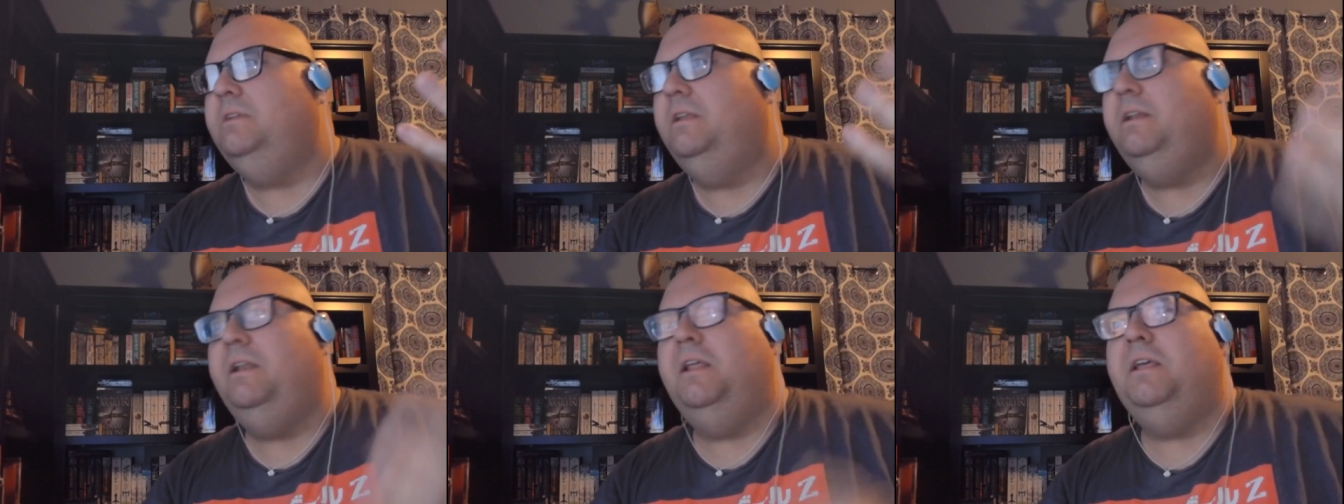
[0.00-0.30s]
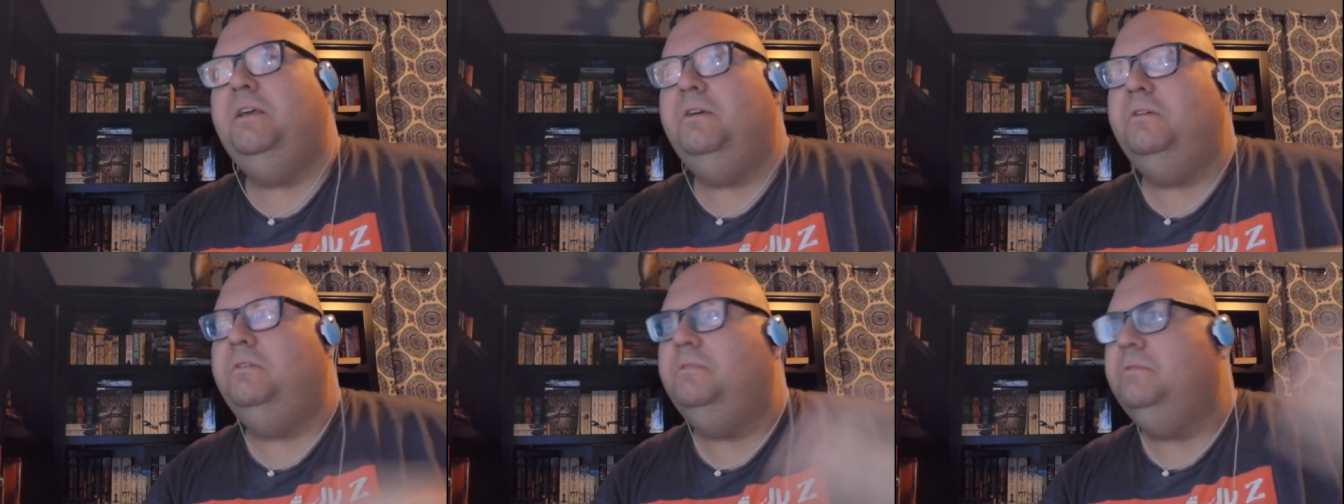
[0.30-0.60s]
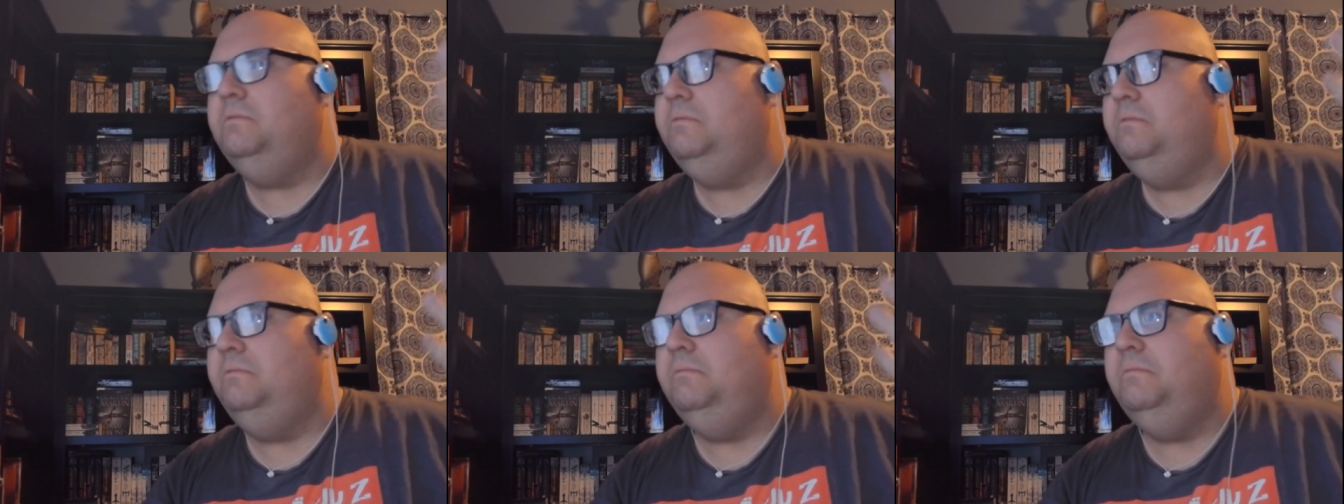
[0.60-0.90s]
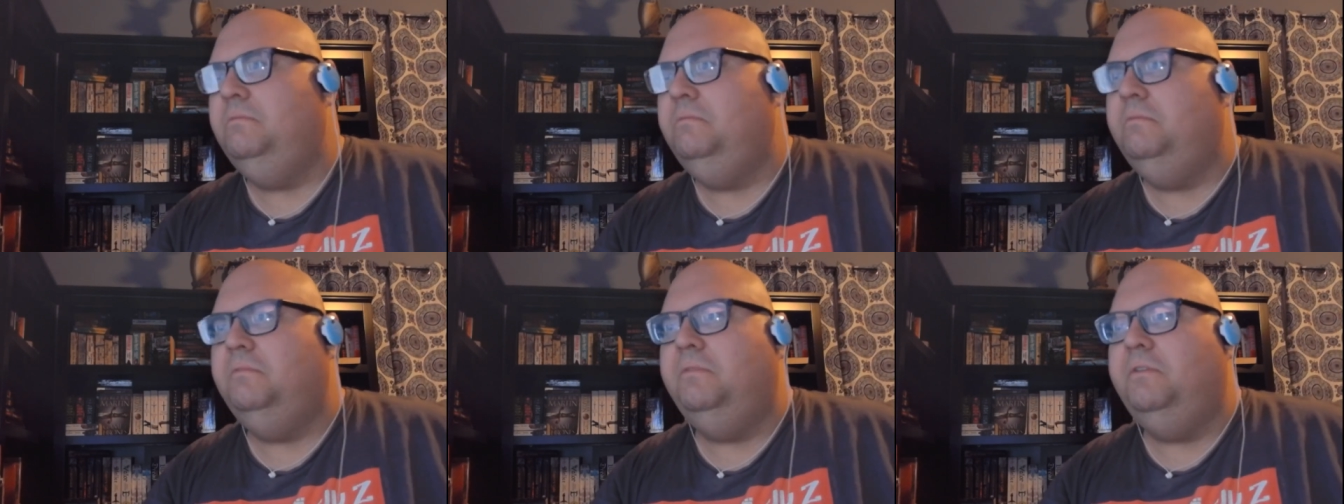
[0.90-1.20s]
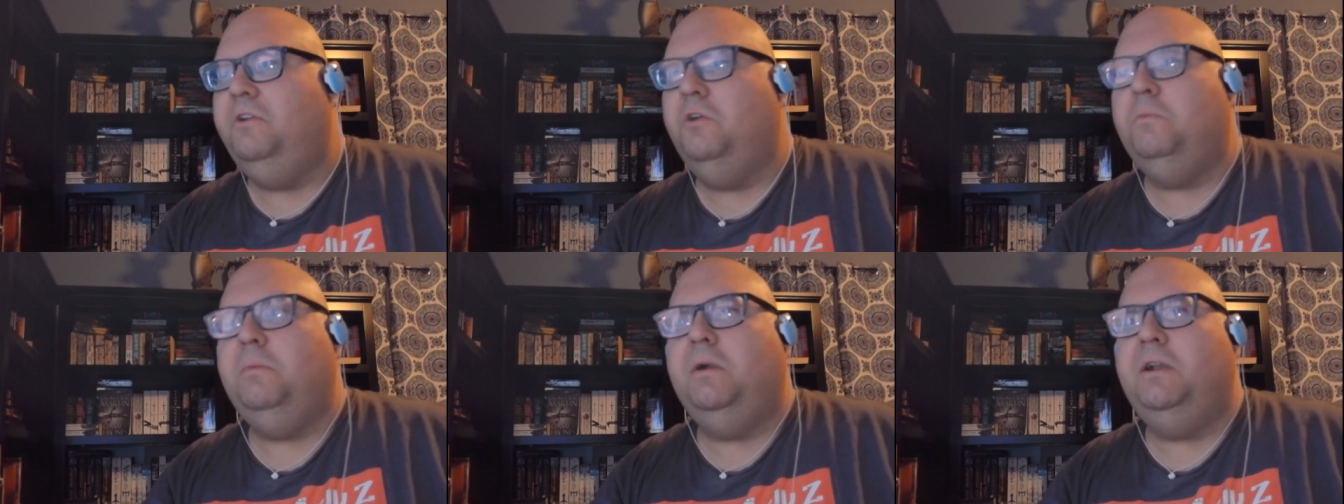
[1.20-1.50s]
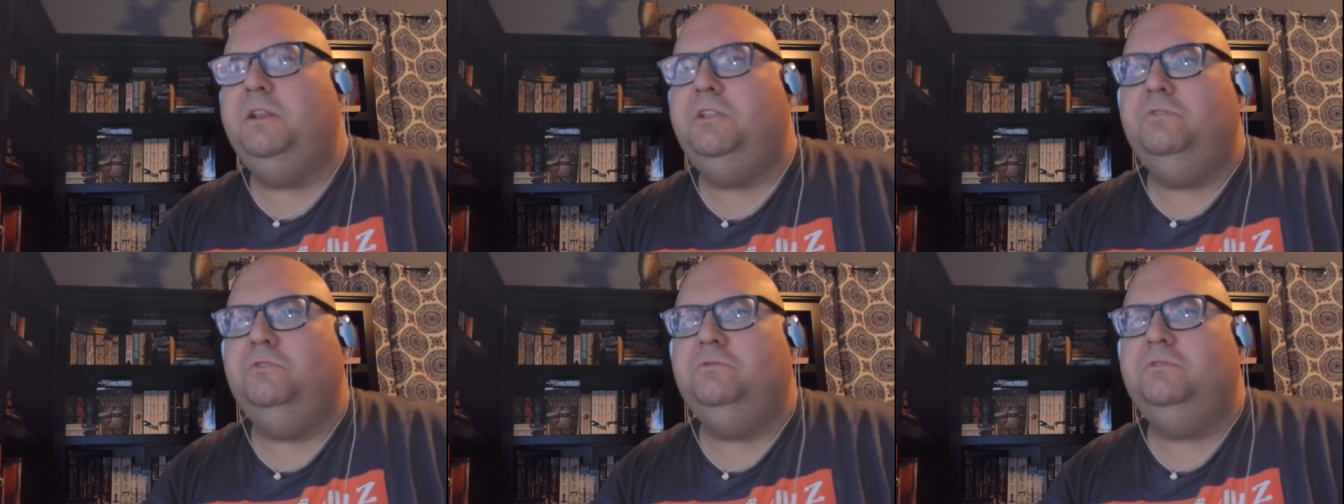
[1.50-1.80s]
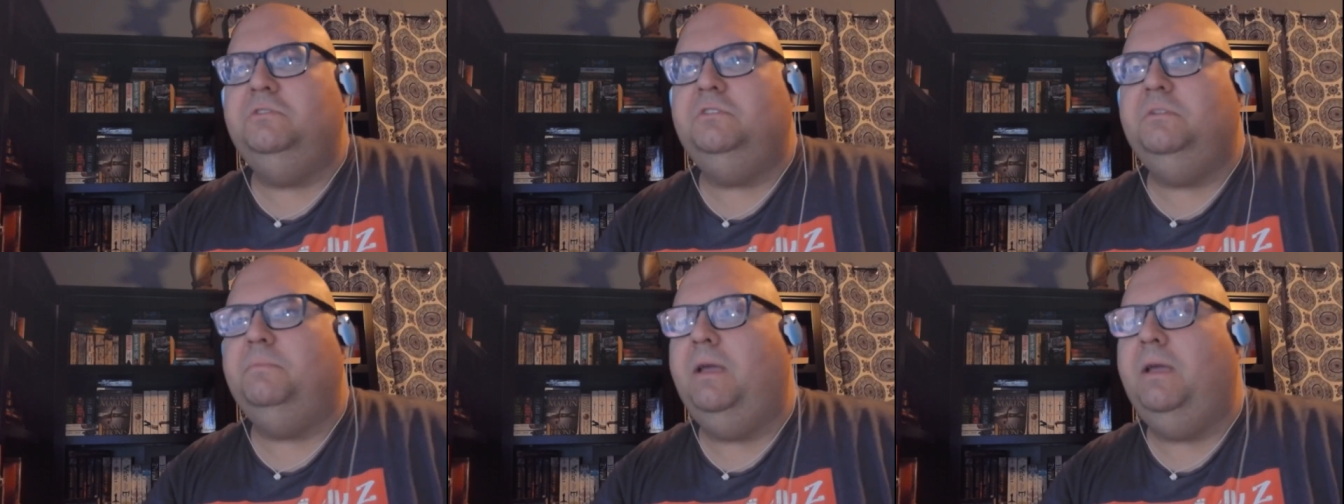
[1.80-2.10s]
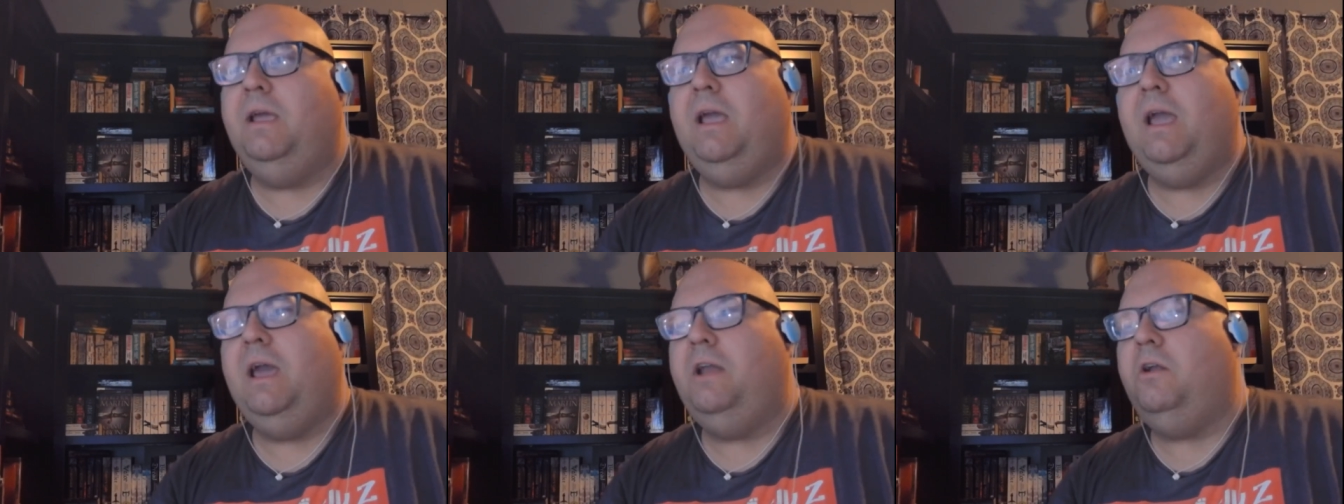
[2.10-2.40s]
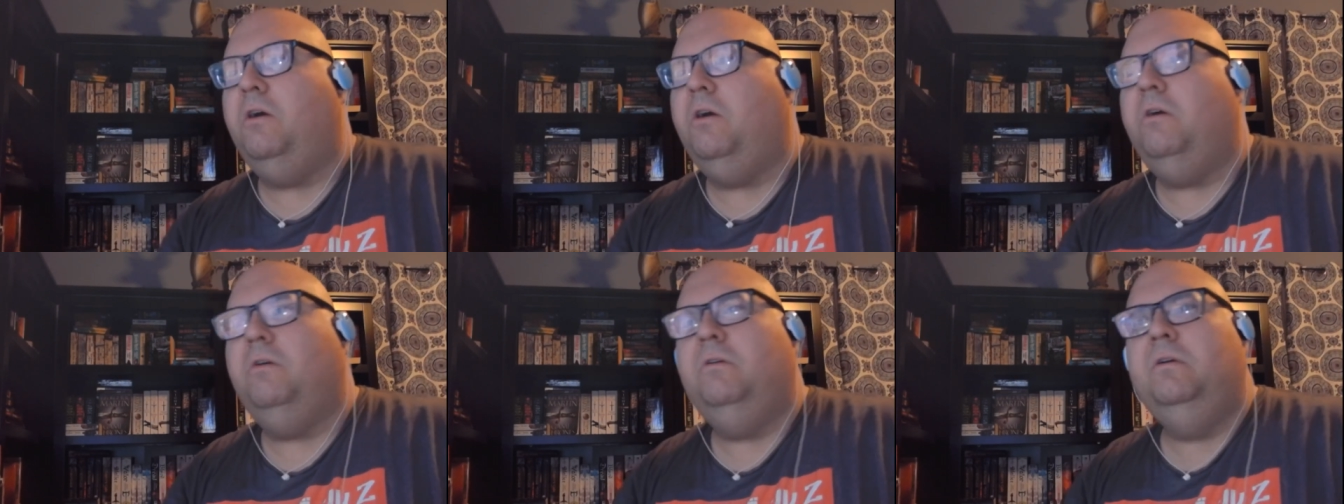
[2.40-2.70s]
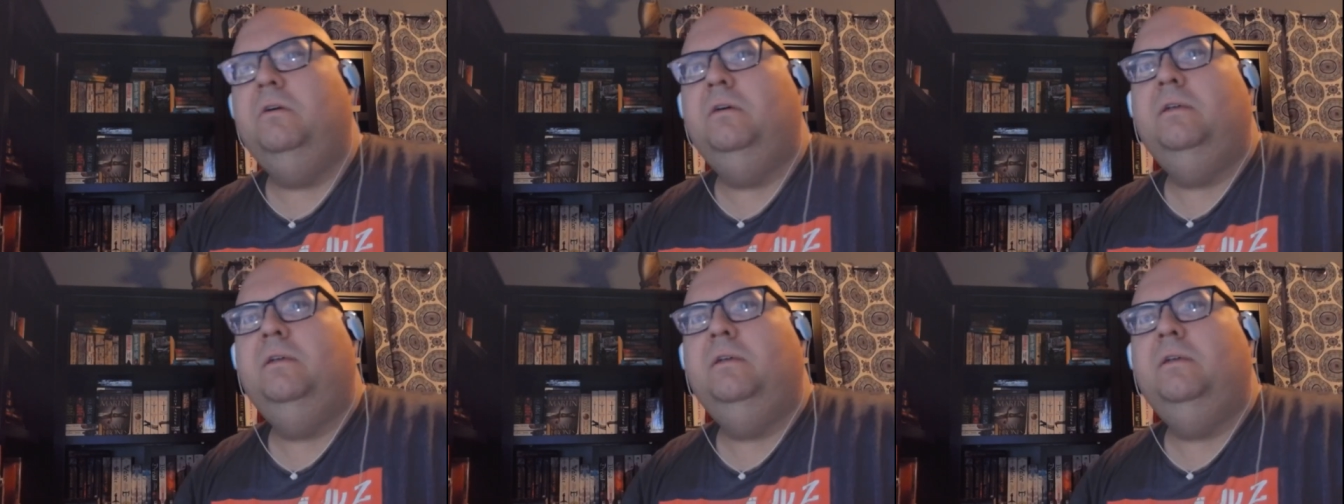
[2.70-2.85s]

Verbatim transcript: and now nobody uses them at all.